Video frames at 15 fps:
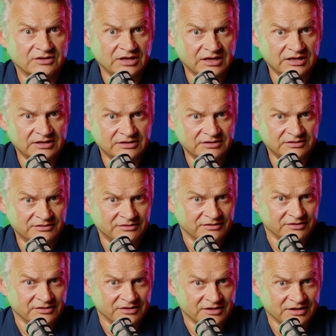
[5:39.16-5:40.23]
and
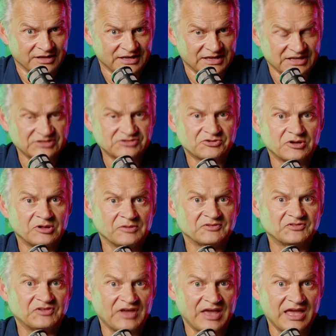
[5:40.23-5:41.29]
Israel
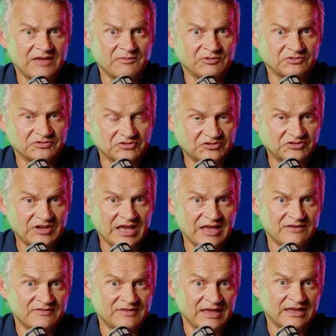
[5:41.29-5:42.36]
was able to
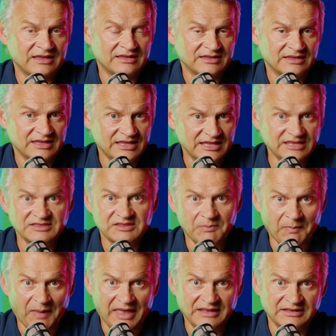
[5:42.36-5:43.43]
say they
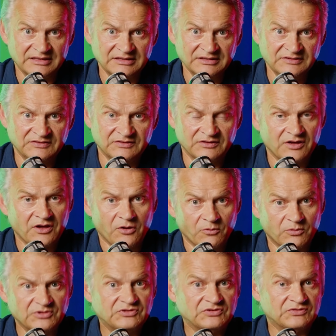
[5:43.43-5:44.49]
independence,
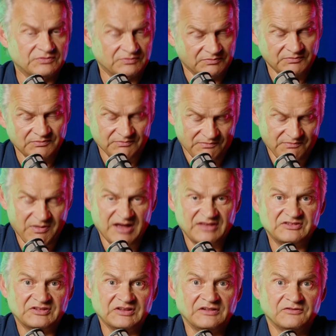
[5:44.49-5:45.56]
which by
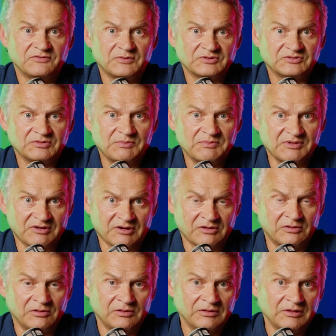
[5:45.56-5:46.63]
itself was a
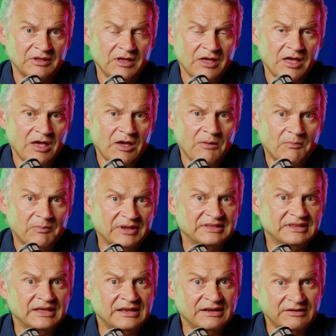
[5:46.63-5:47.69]
miracle. But
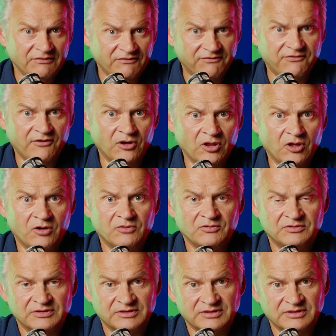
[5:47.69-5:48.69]
then followed